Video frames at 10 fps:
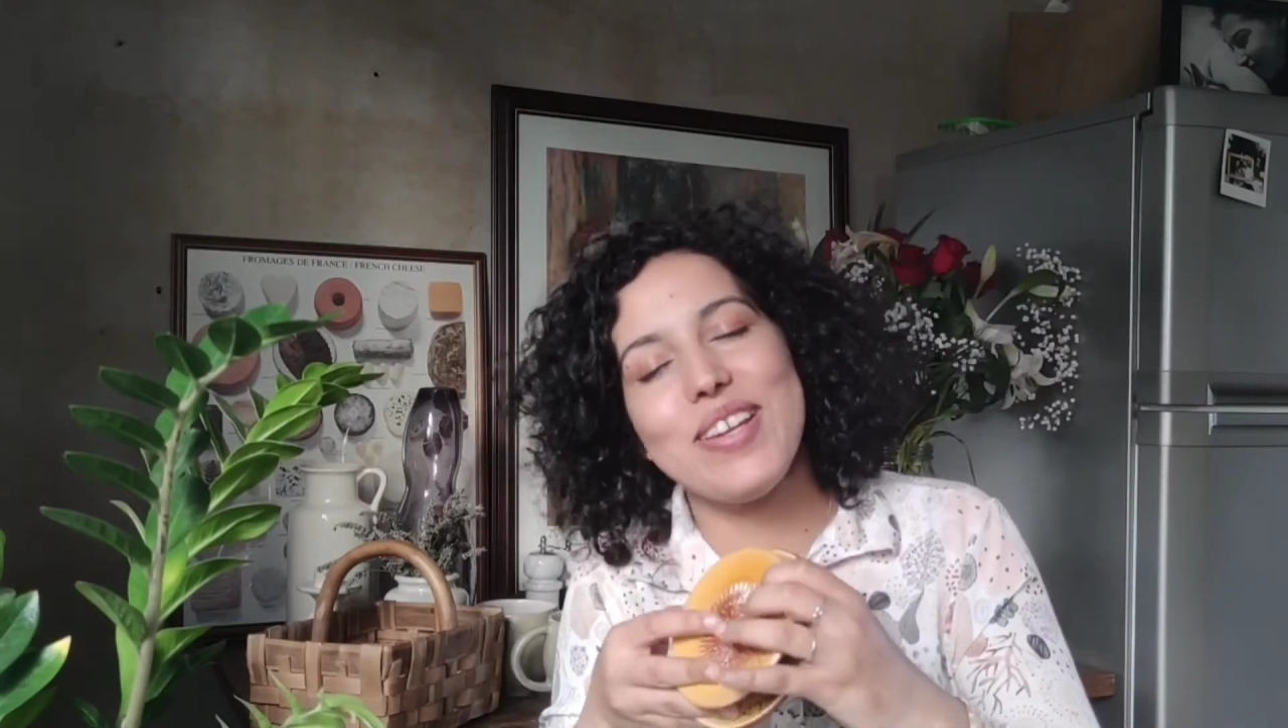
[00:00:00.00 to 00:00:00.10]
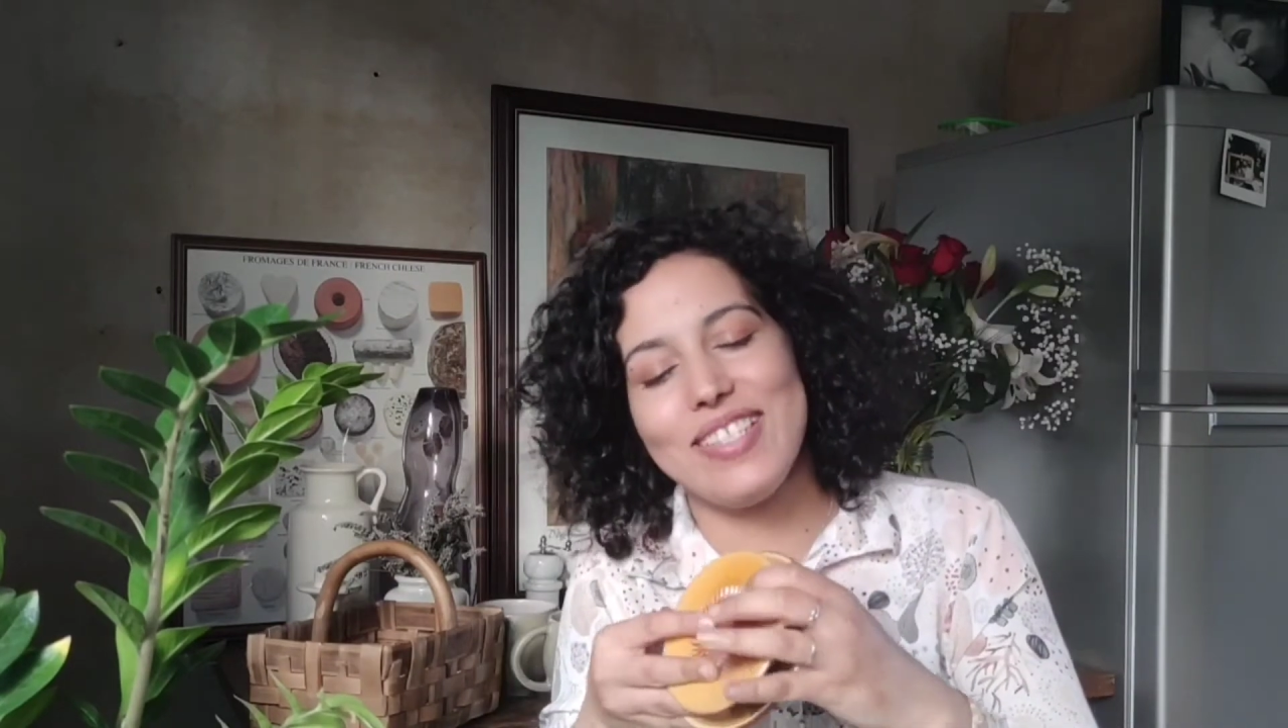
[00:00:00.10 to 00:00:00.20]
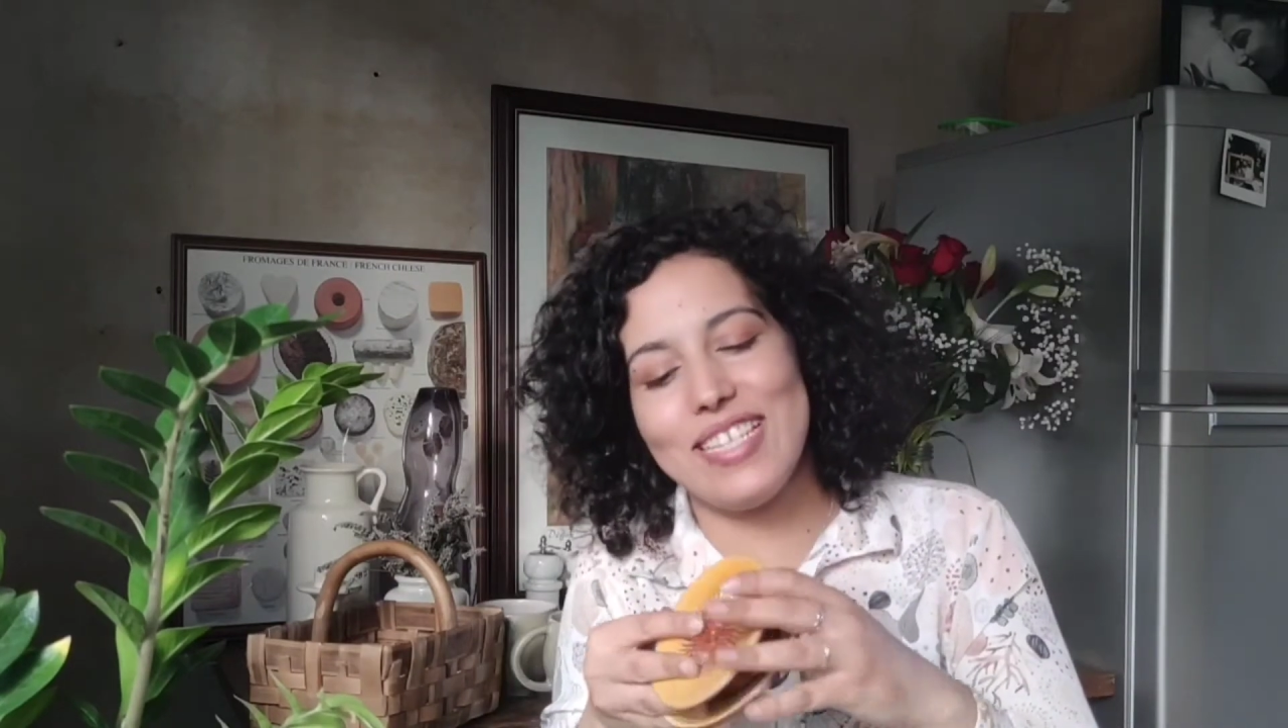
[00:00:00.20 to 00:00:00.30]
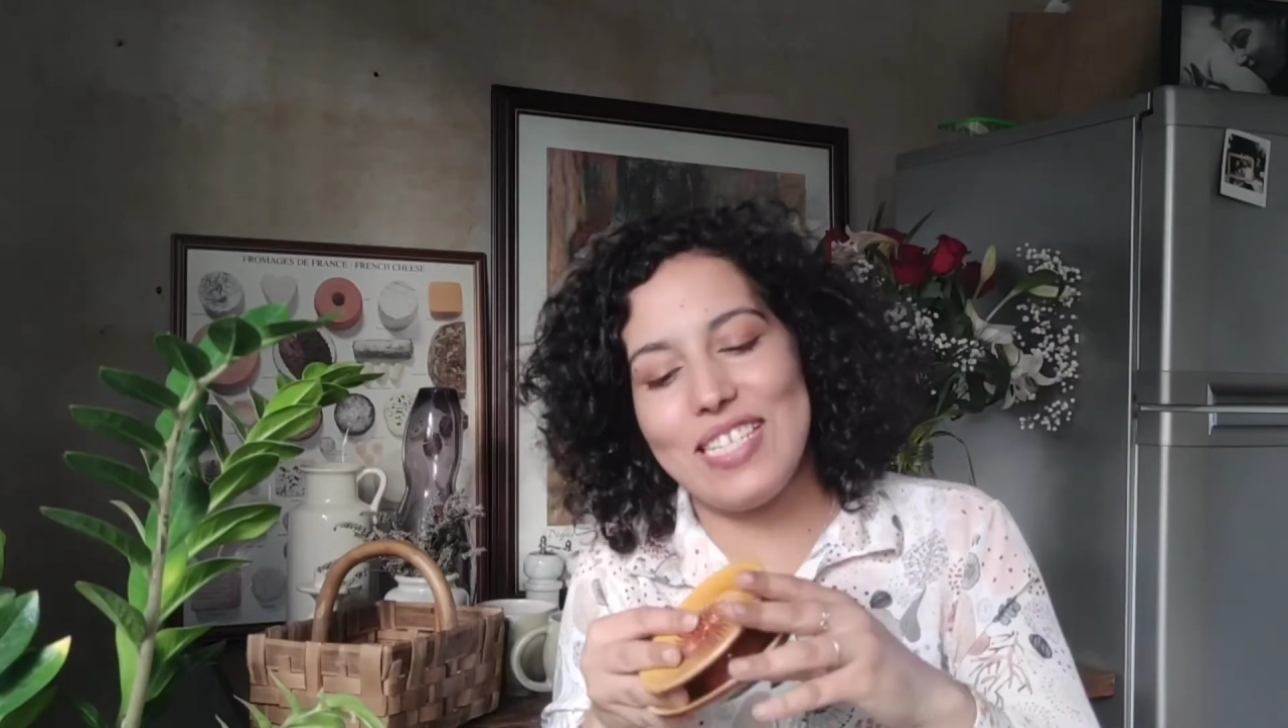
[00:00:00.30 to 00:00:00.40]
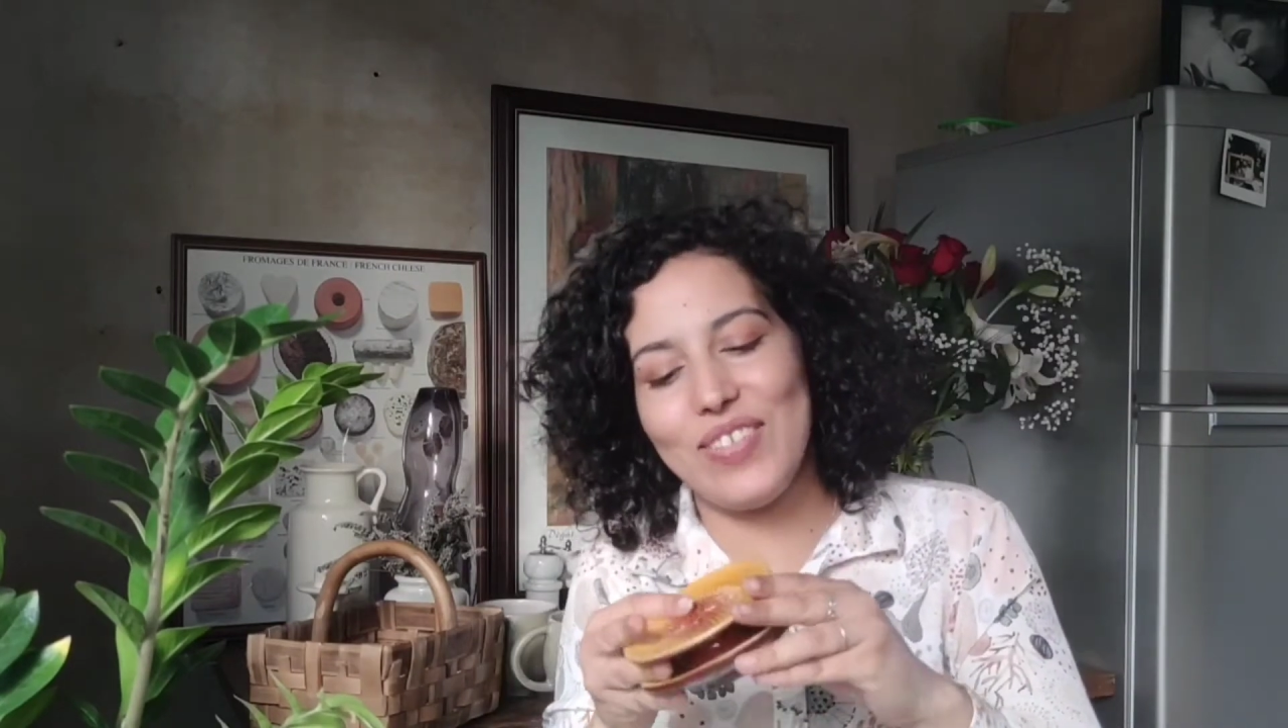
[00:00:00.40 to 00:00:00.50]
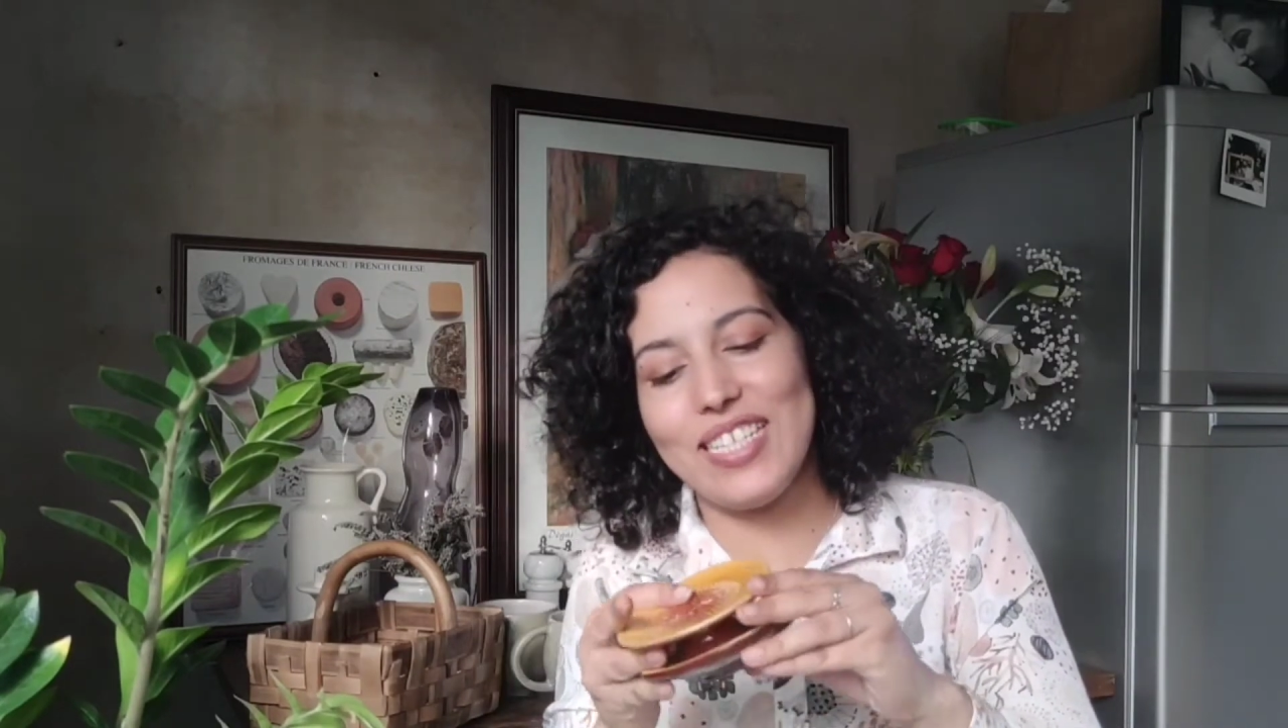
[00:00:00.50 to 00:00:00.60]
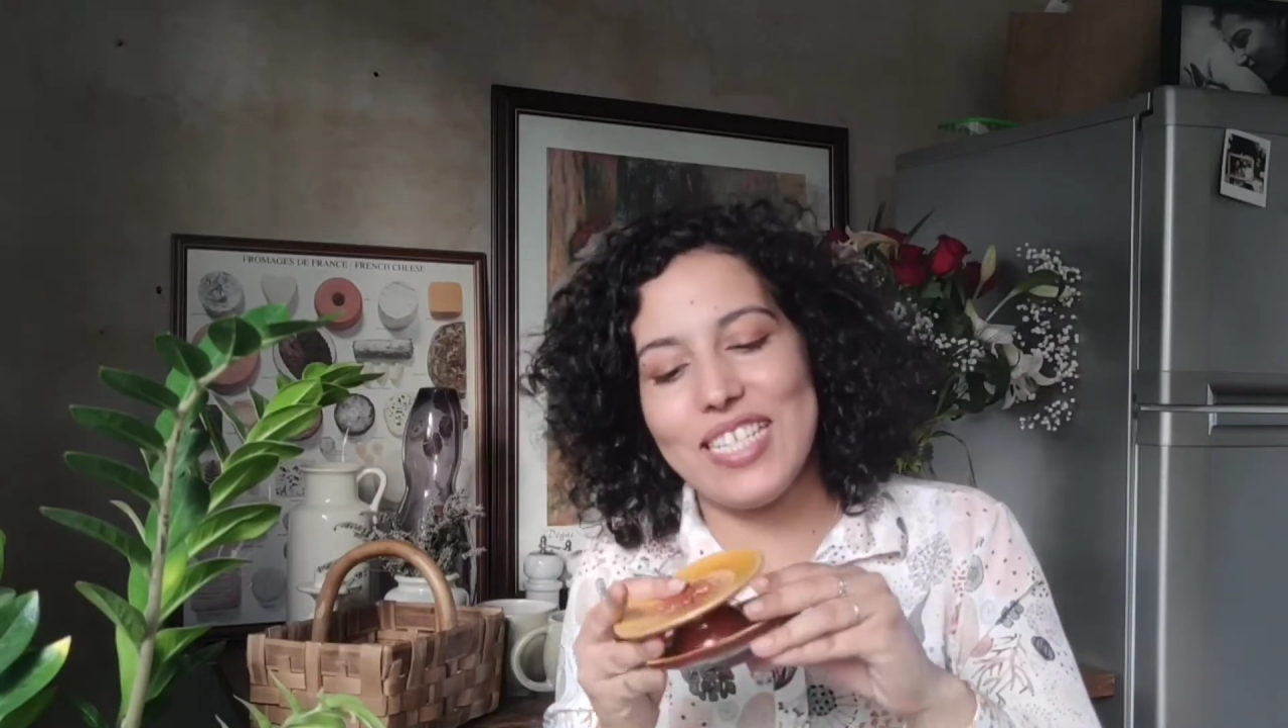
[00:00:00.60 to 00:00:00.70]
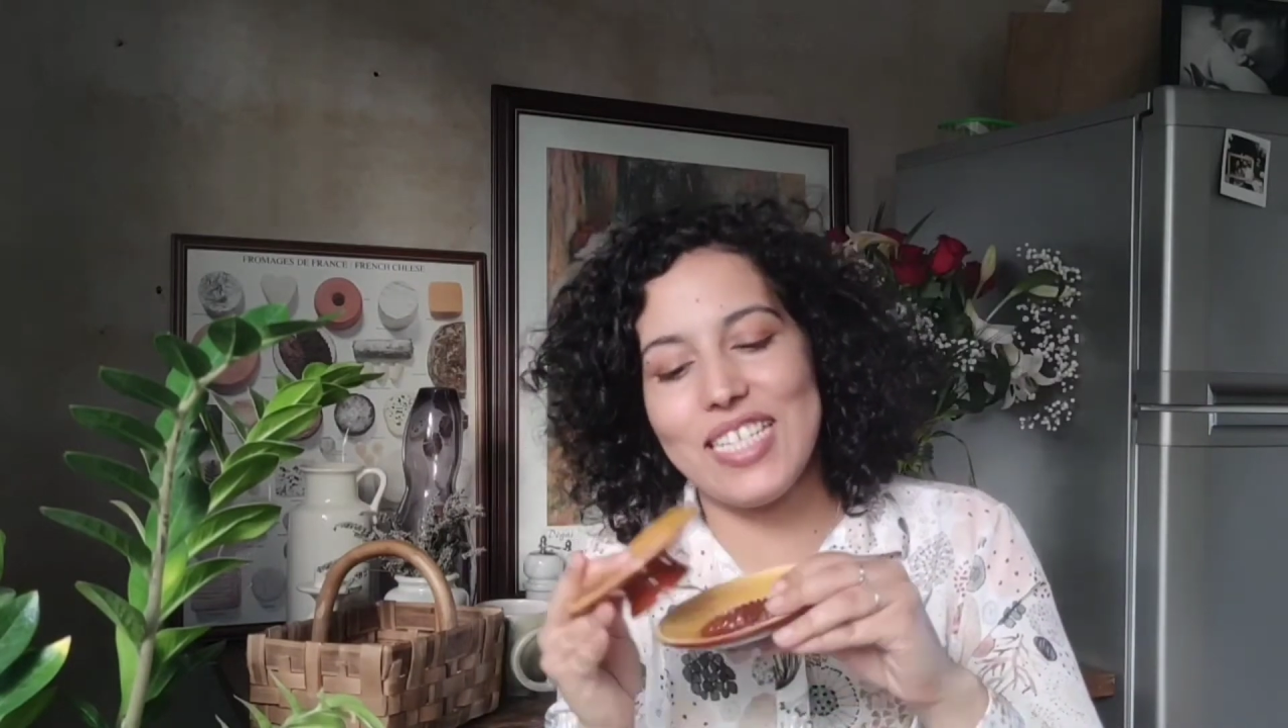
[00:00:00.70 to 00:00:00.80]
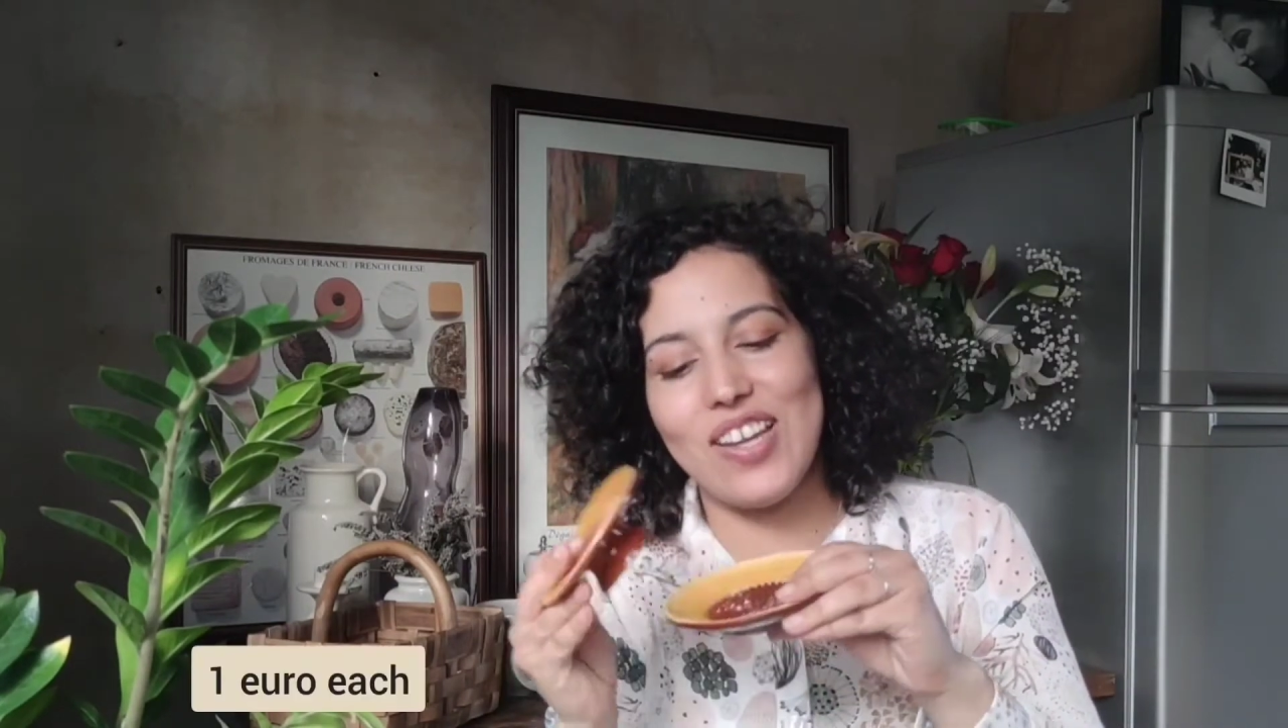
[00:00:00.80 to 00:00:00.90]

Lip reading: these vintage